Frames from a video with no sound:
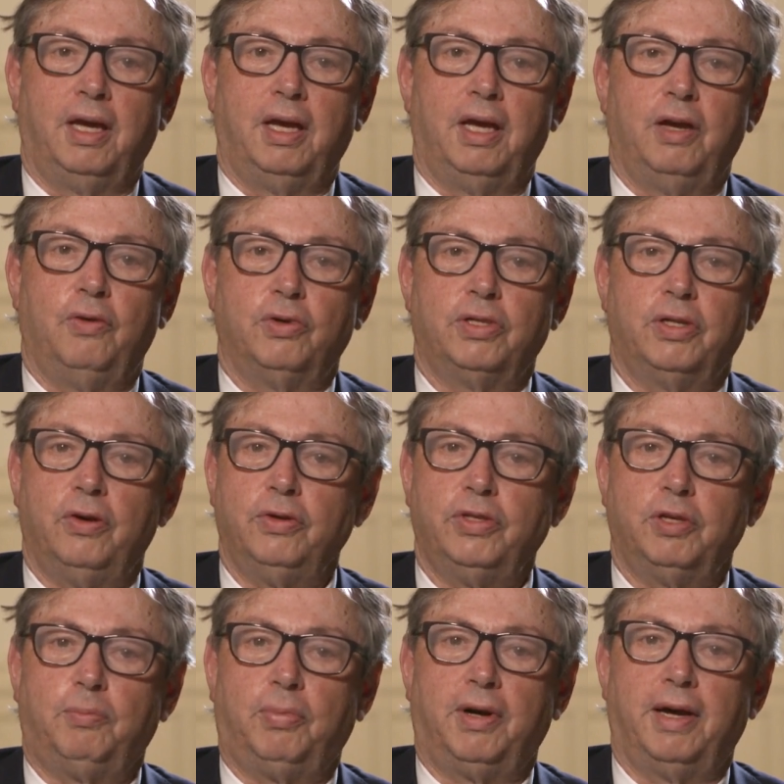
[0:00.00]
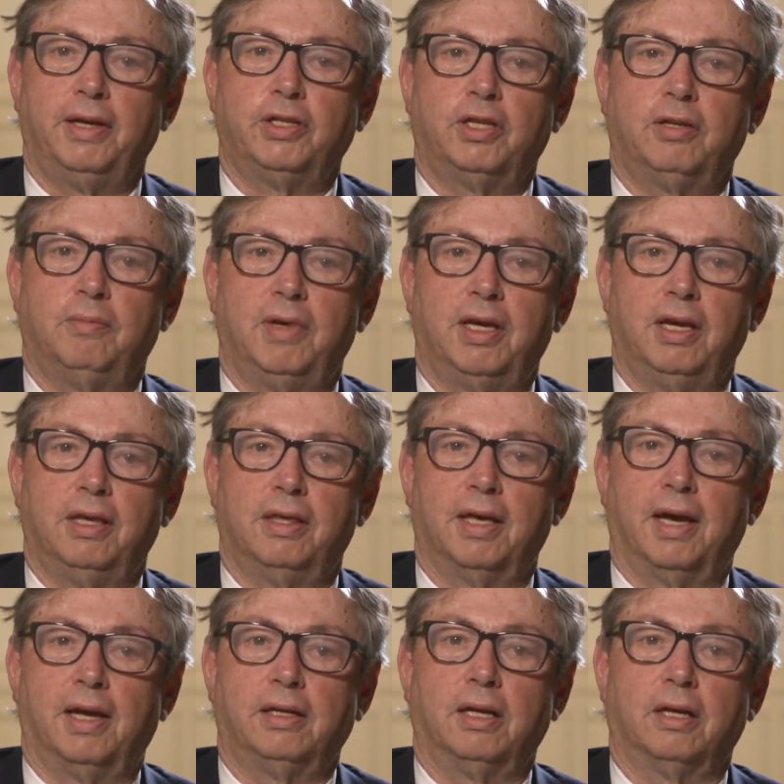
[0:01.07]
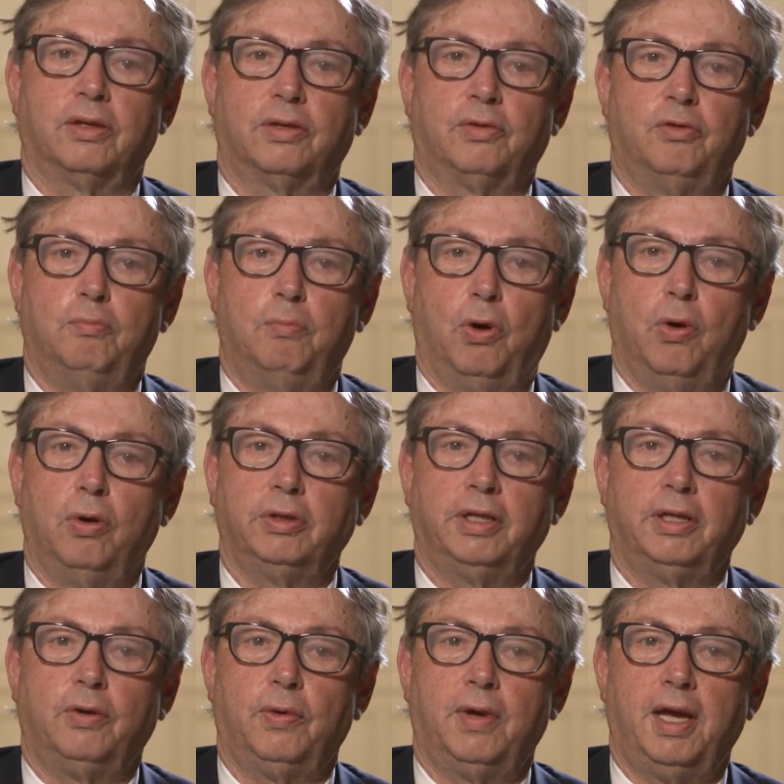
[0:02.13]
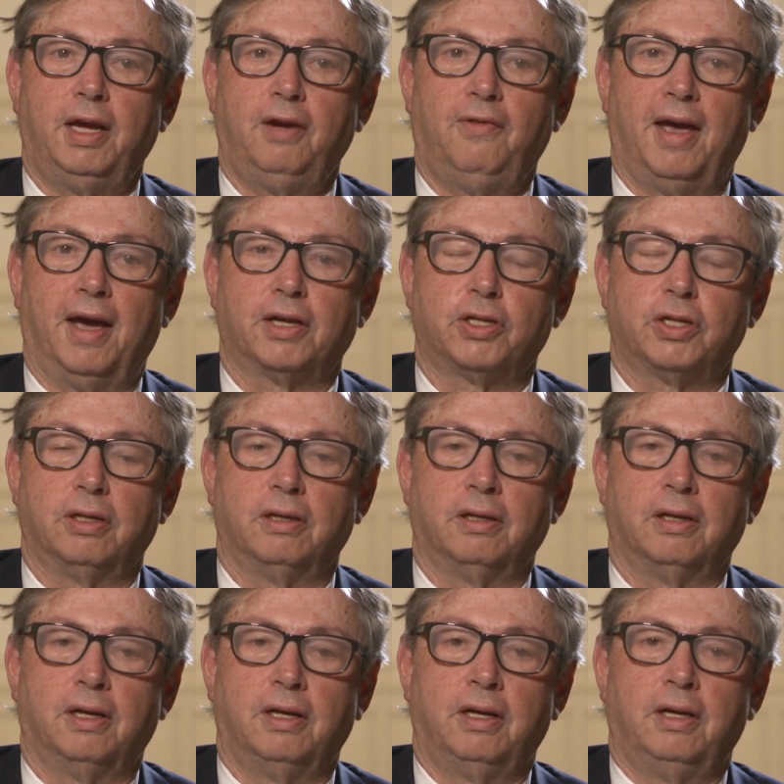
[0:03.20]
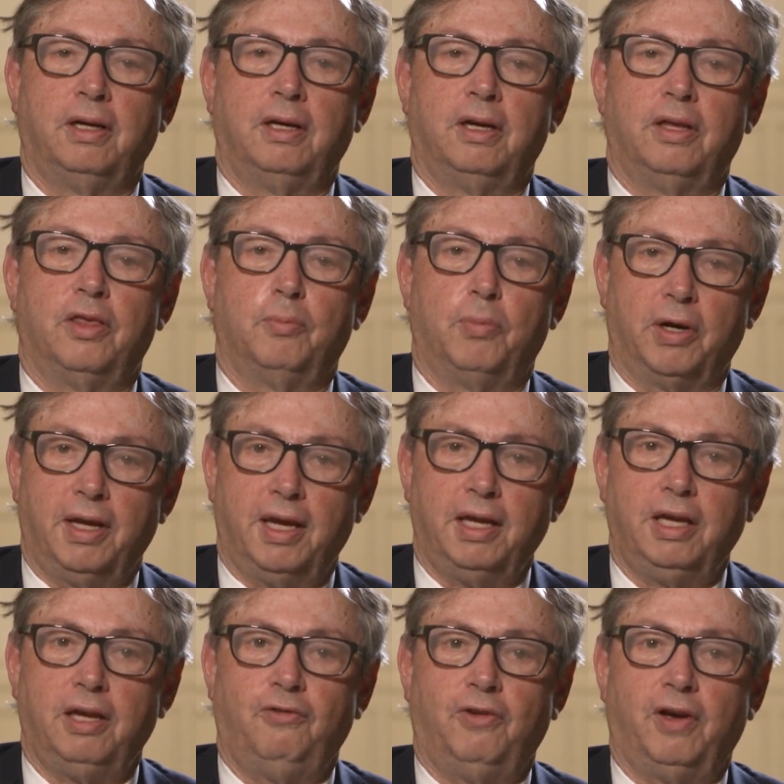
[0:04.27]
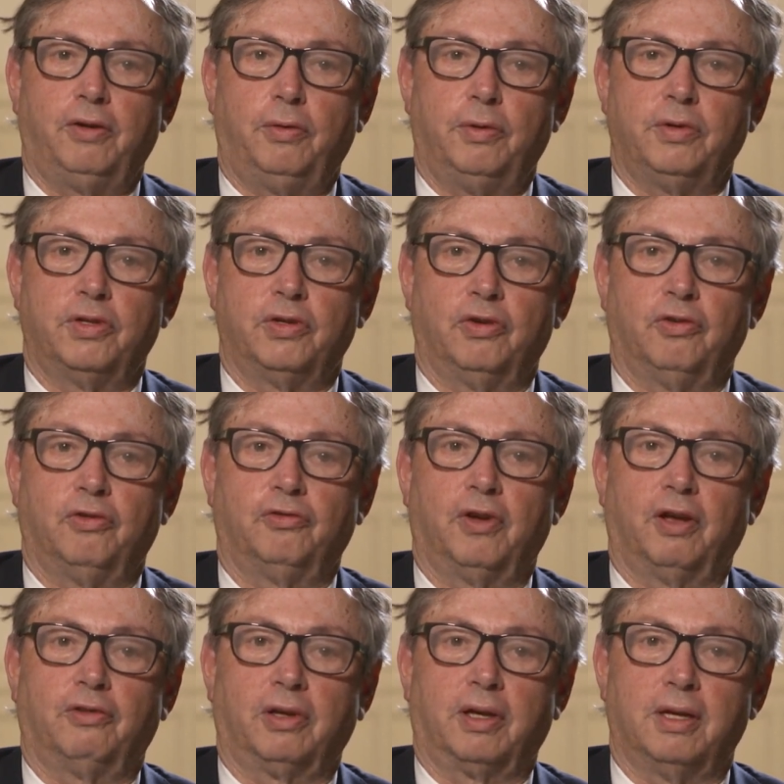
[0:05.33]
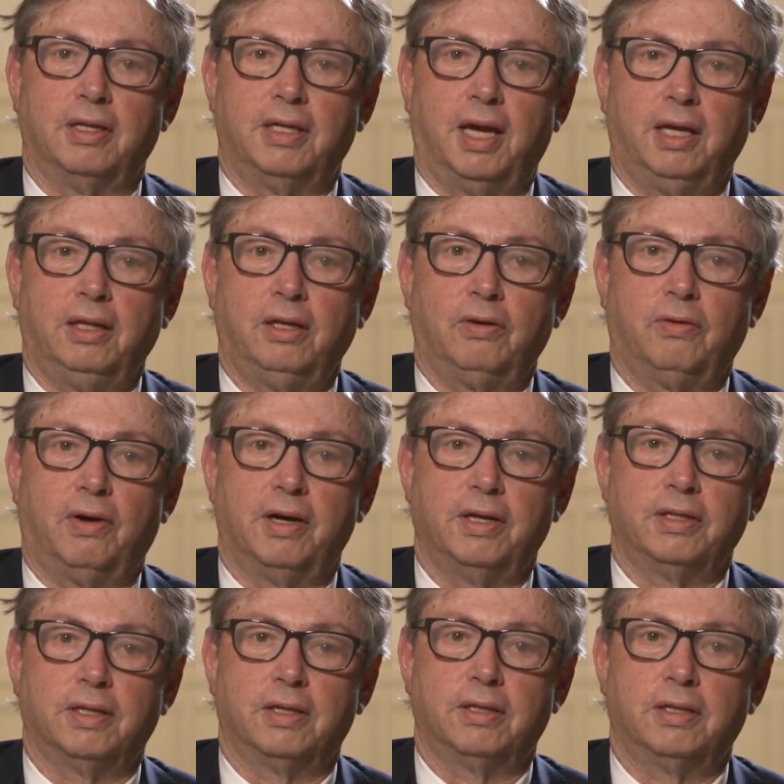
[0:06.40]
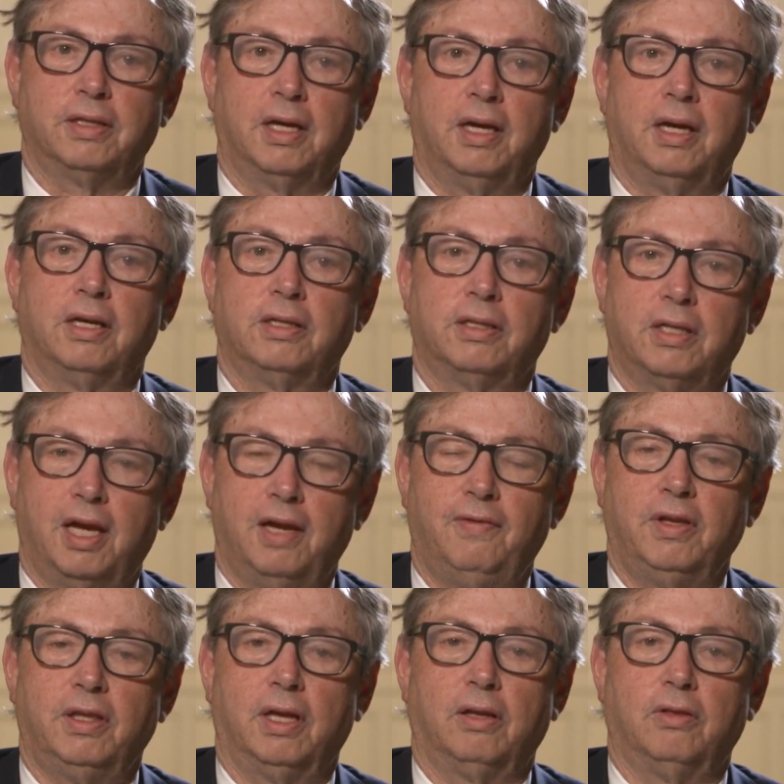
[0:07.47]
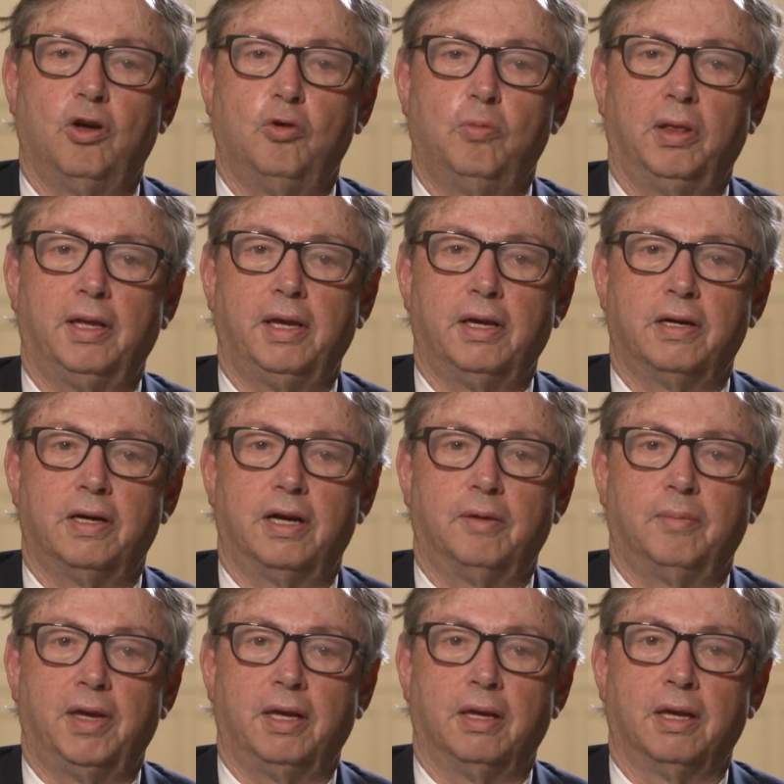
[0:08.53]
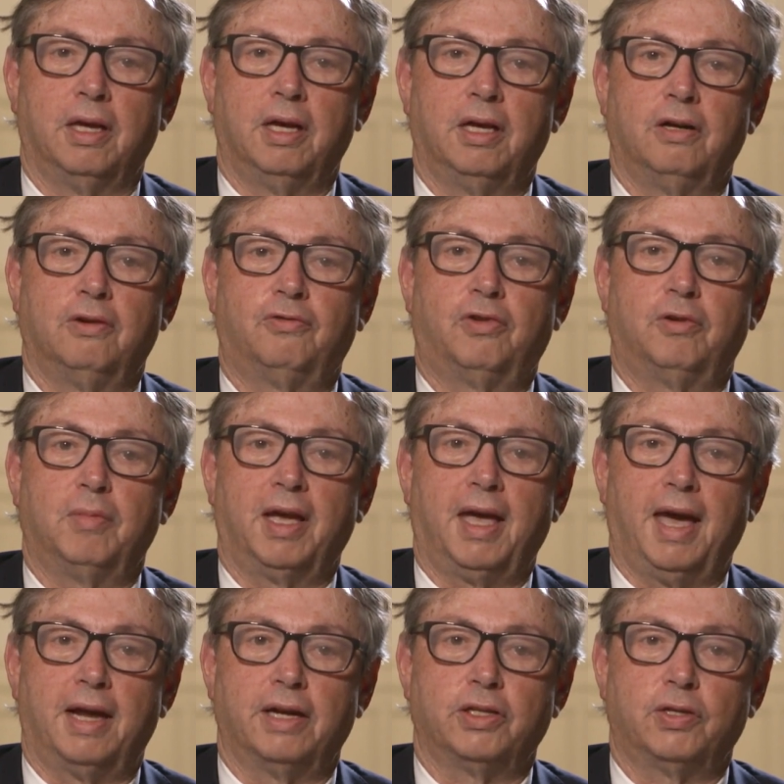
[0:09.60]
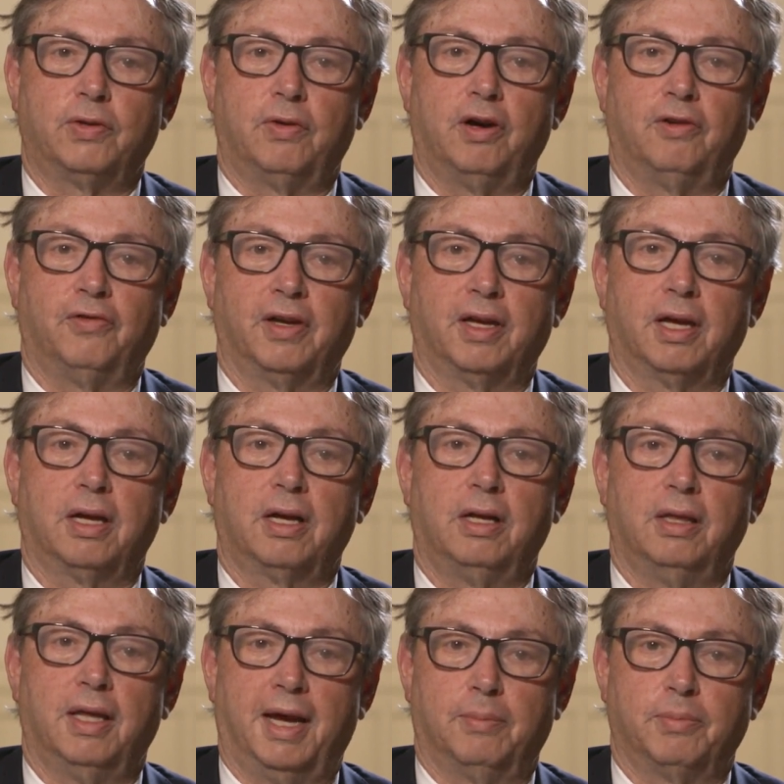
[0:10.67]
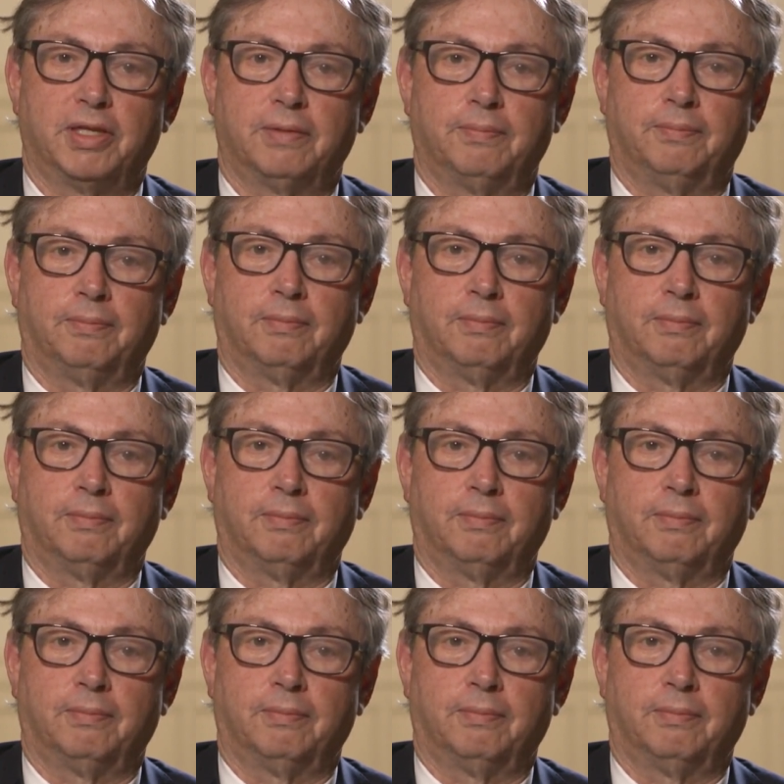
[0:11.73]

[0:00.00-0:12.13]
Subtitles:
It was no surprise to me that through bold and creative action, the Bernanke Federal Reserve contained the crisis, saving the global economy from a catastrophic collapse.